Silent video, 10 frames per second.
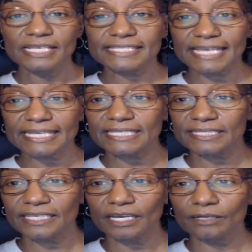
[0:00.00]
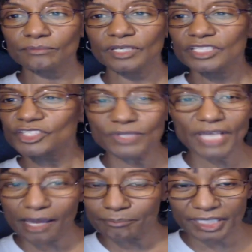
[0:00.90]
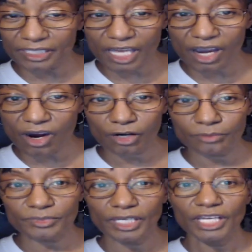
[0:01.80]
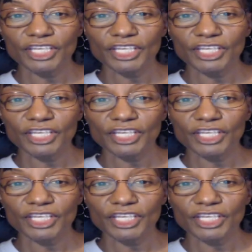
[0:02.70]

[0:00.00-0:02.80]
said to them, Do not be alarmed.